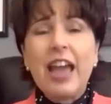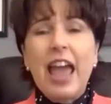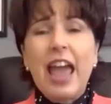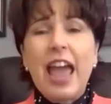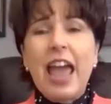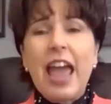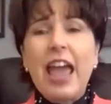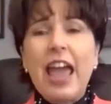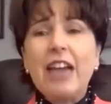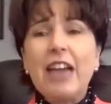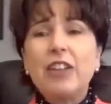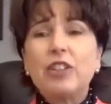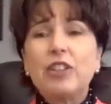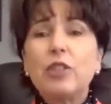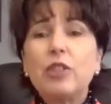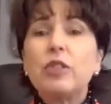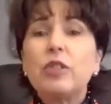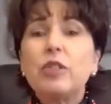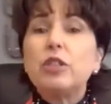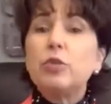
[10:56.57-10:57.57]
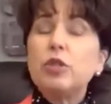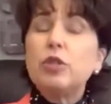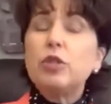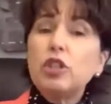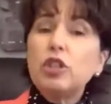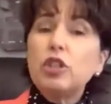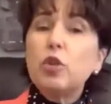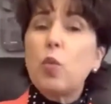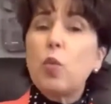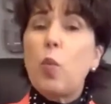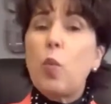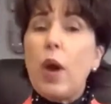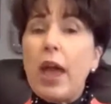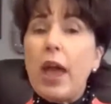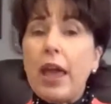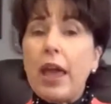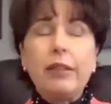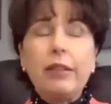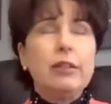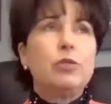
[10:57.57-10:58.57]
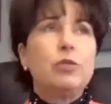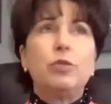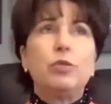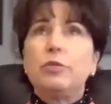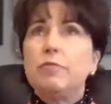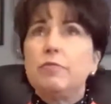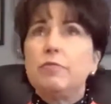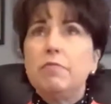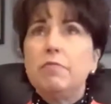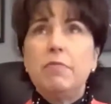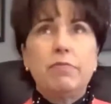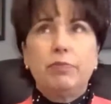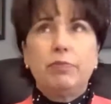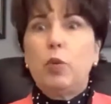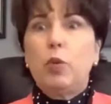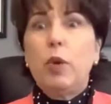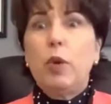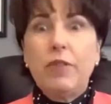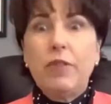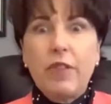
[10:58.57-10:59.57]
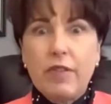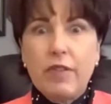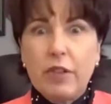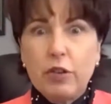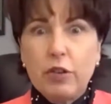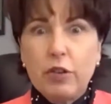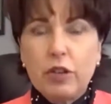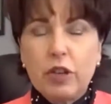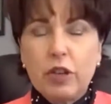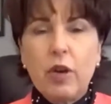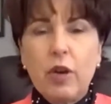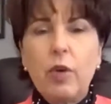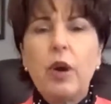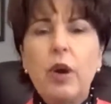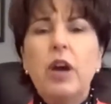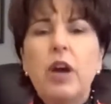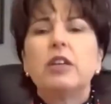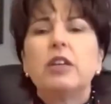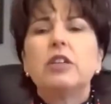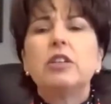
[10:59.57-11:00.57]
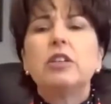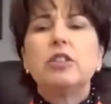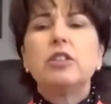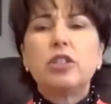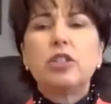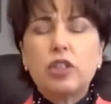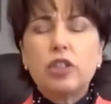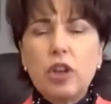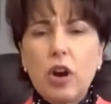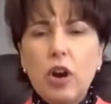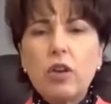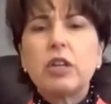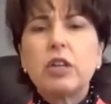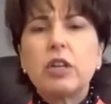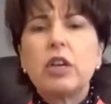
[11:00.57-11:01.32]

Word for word: And so this was just a way, and this was 25 years ago, to start